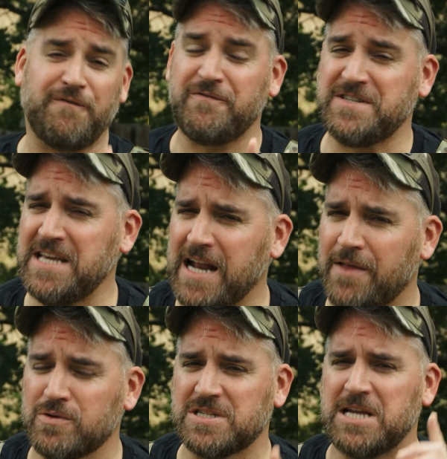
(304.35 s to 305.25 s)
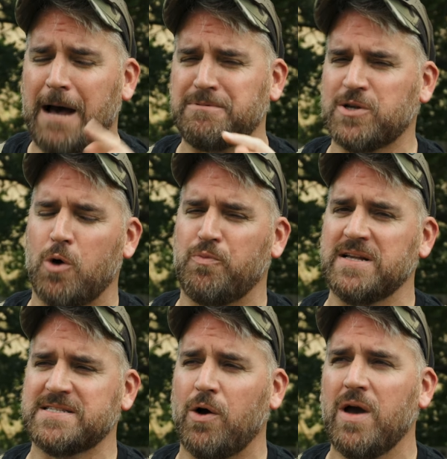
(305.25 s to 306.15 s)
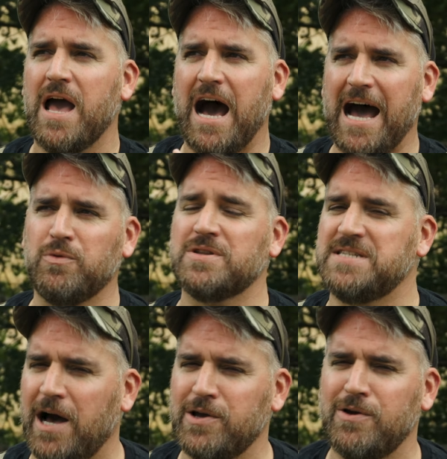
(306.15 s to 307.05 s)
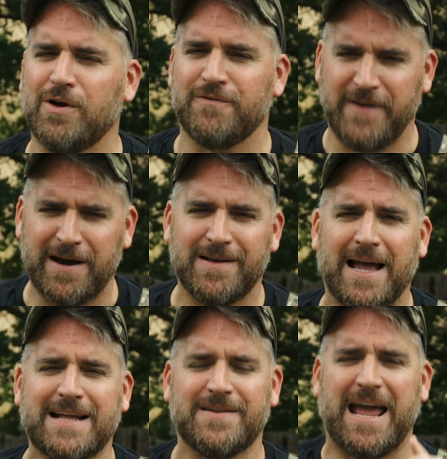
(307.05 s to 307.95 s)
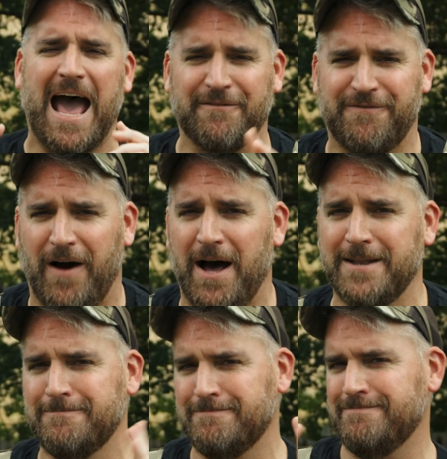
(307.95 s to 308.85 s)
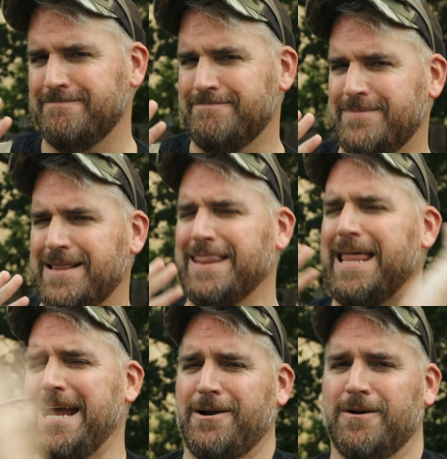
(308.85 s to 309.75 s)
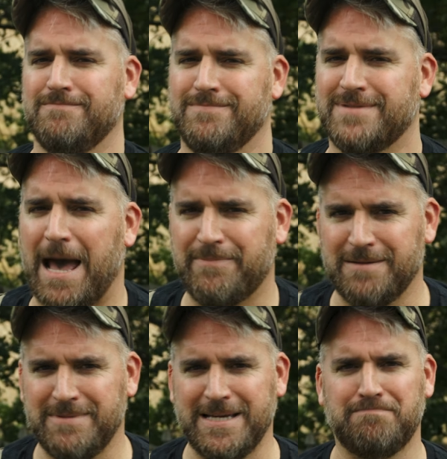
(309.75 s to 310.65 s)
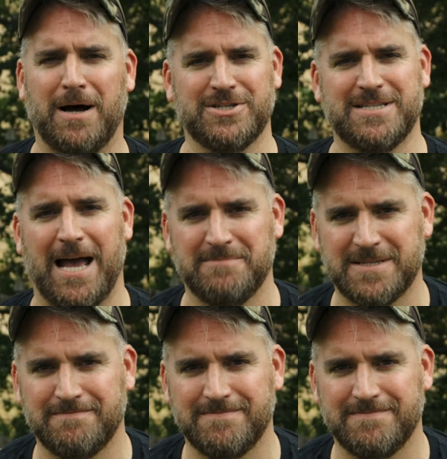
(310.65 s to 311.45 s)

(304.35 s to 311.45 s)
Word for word: 15 on those top scope rings, though, I will tell you, you're very likely to have fun later. It's happened to me a bunch of times.